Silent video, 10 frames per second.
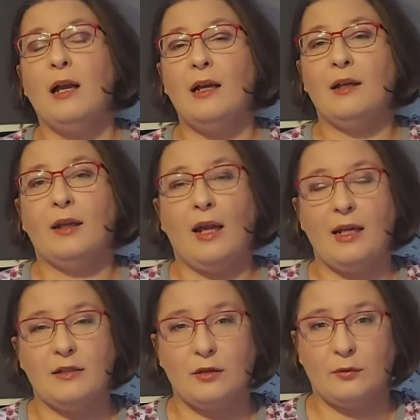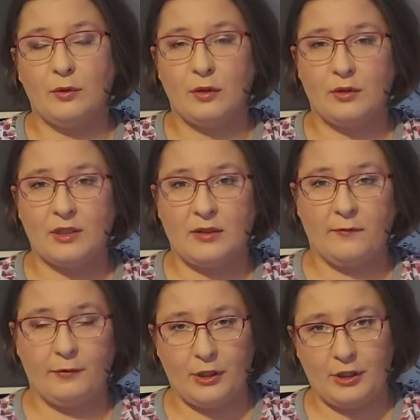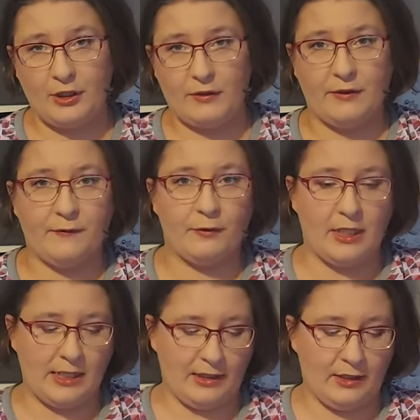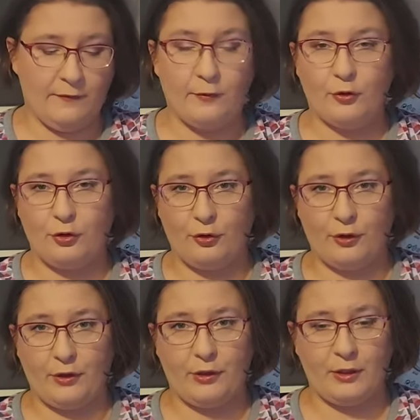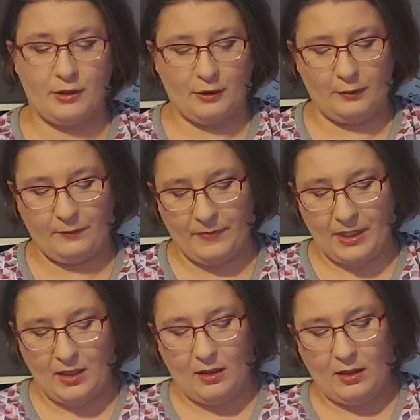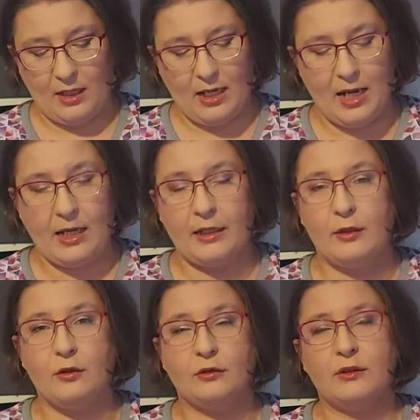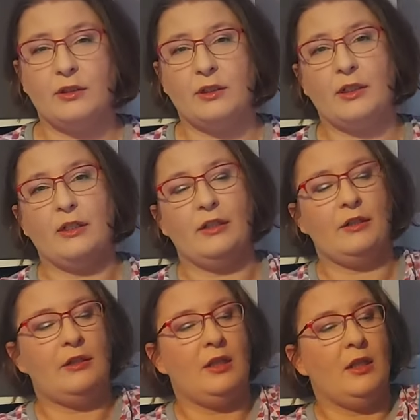I also got some French terry for Alice for joggers. So I got her